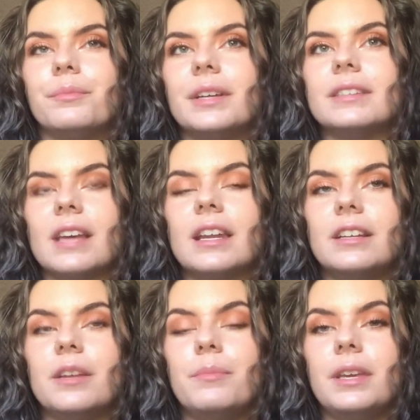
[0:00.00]

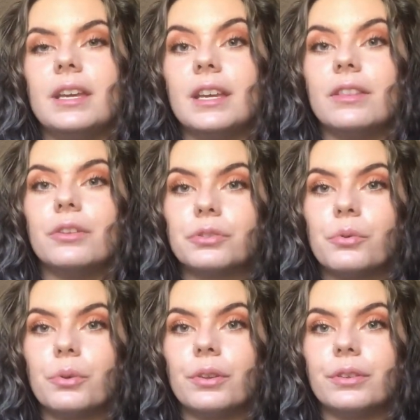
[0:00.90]
excited to be in the
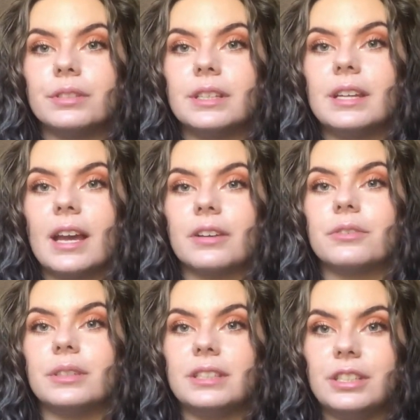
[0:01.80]
schools and
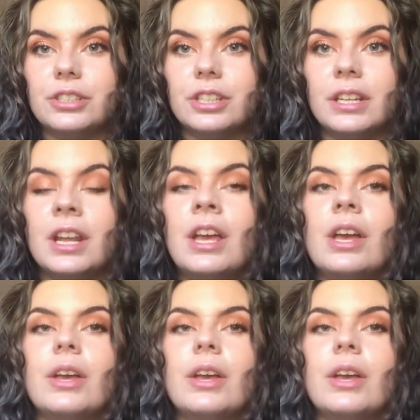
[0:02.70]
actually teaching.